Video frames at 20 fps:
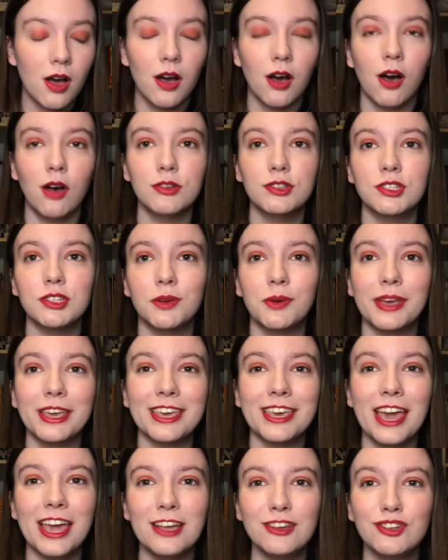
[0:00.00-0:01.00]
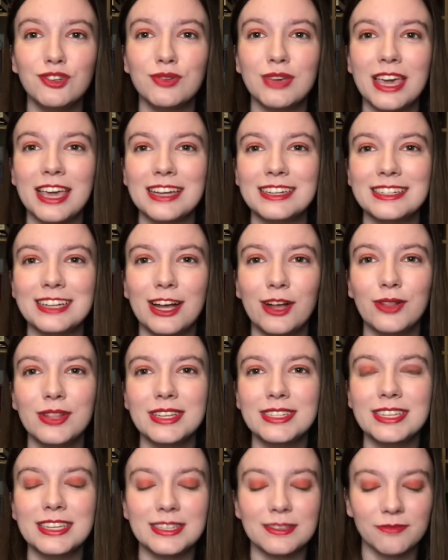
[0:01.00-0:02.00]
Also, in case you can't tell,
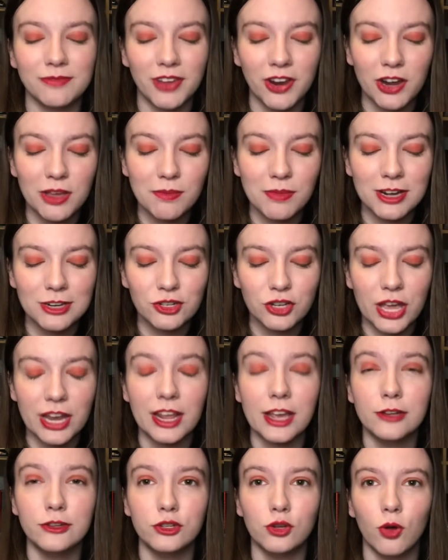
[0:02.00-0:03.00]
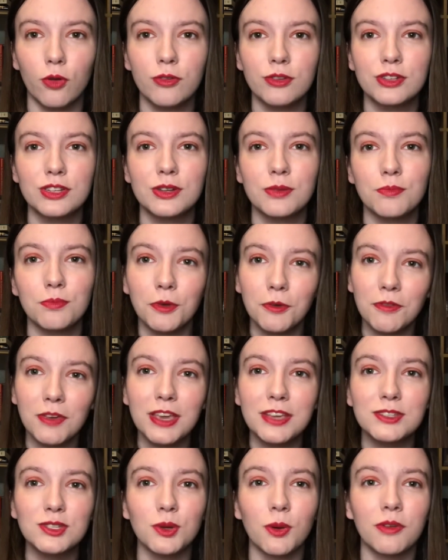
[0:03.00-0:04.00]
this is very much an adult movie,
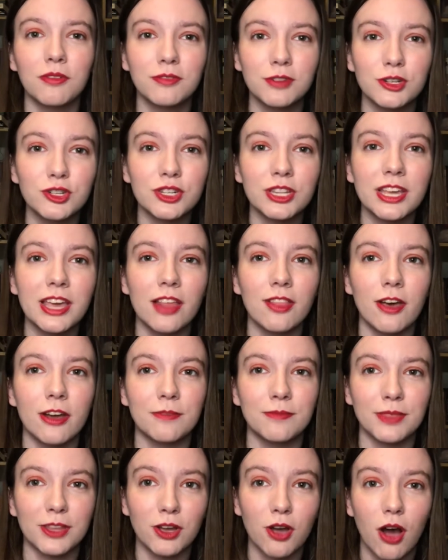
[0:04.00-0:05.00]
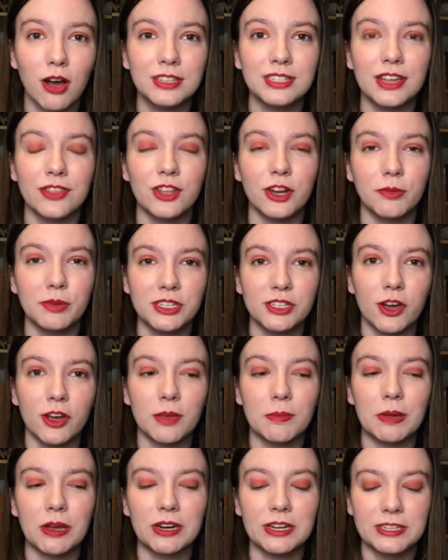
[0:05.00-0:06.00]
so unfortunately a lot of the content that I'll be talking
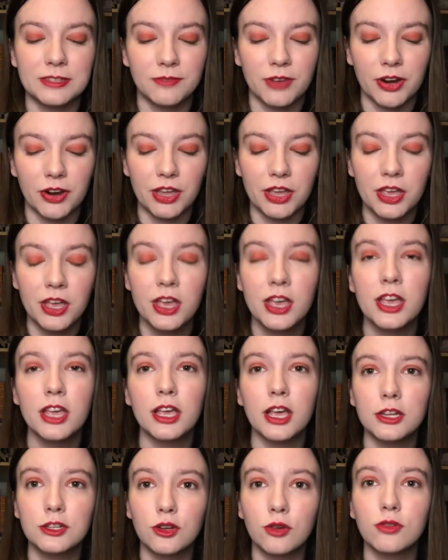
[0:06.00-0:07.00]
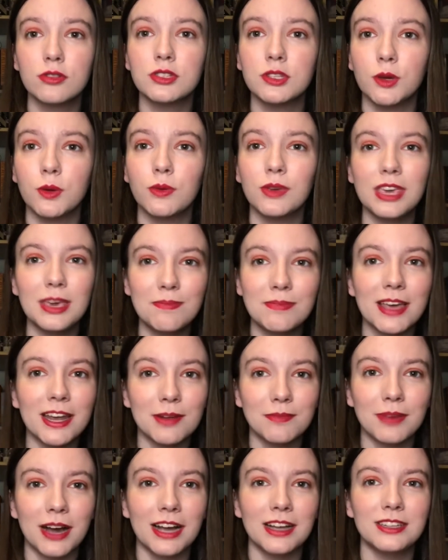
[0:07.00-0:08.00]
about is very adult, so keep that in
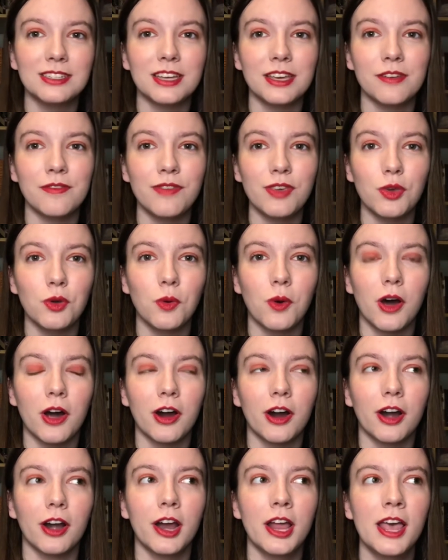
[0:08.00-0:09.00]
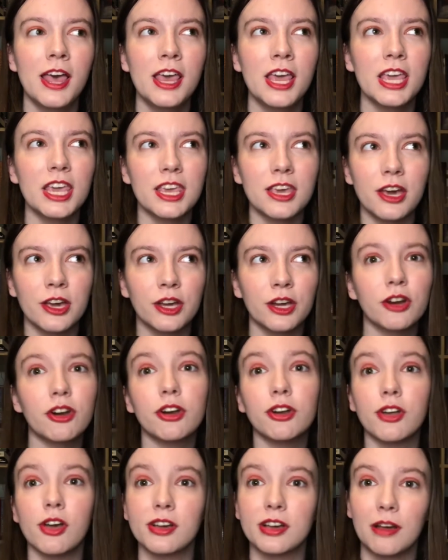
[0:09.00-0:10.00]
mind if you are younger or
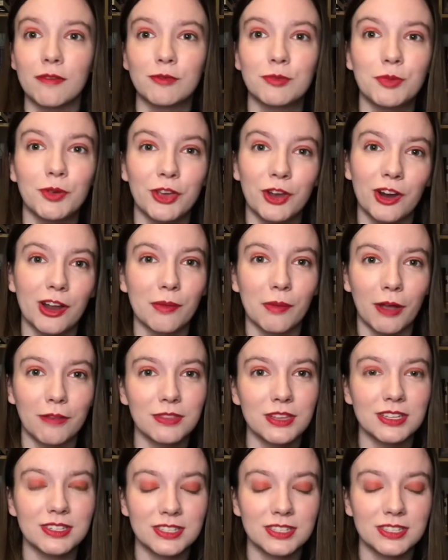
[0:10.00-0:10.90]
not comfortable hearing about this